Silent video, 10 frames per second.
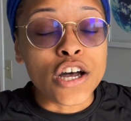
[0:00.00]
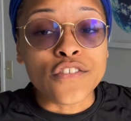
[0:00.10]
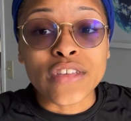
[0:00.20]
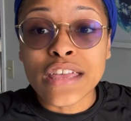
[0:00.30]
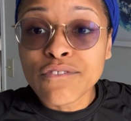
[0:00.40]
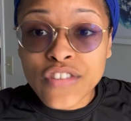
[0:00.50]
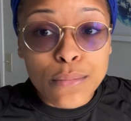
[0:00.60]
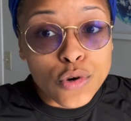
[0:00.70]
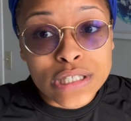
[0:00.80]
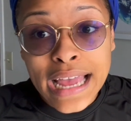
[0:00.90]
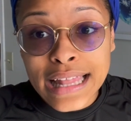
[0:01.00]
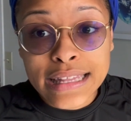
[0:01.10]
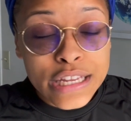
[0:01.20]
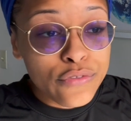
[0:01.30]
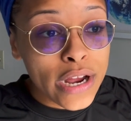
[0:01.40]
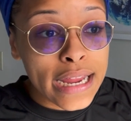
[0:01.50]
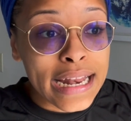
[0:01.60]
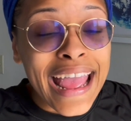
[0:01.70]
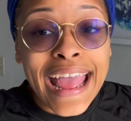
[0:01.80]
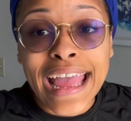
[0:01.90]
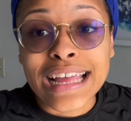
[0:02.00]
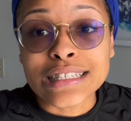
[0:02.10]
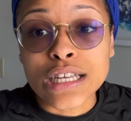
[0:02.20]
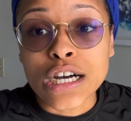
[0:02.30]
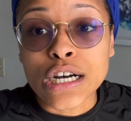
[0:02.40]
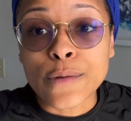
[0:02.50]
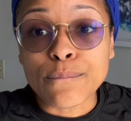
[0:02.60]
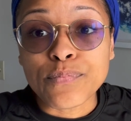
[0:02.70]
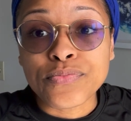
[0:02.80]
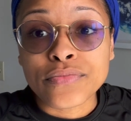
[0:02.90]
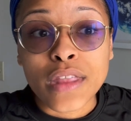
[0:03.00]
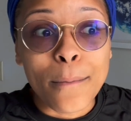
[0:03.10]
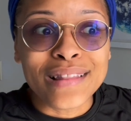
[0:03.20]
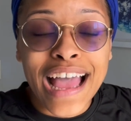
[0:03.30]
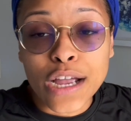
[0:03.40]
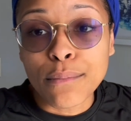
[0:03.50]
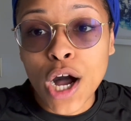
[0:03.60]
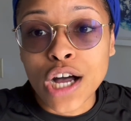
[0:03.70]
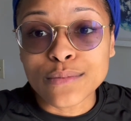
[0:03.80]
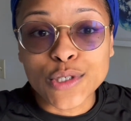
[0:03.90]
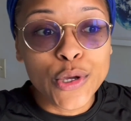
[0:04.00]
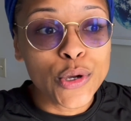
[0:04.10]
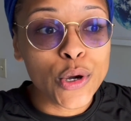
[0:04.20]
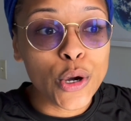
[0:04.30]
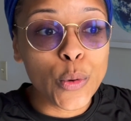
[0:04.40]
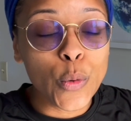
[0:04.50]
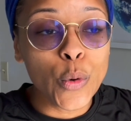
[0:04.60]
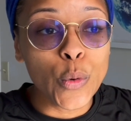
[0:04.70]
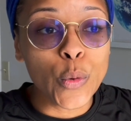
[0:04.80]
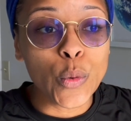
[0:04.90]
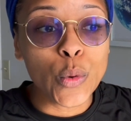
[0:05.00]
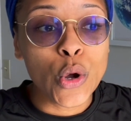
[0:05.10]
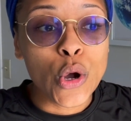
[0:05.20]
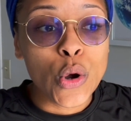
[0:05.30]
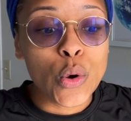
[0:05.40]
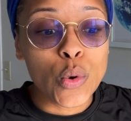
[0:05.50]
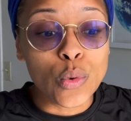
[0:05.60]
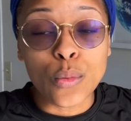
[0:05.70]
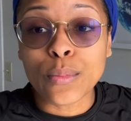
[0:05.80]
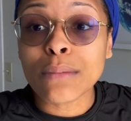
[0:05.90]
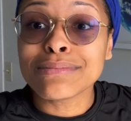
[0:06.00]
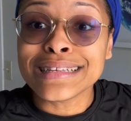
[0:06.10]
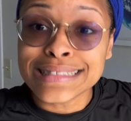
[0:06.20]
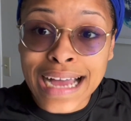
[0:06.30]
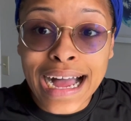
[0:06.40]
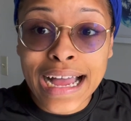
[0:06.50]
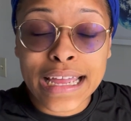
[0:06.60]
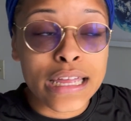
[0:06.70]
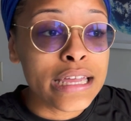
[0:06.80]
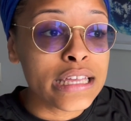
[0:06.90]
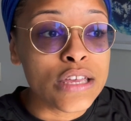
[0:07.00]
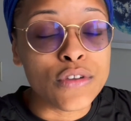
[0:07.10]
infant mortality rate and black moms who probably die giving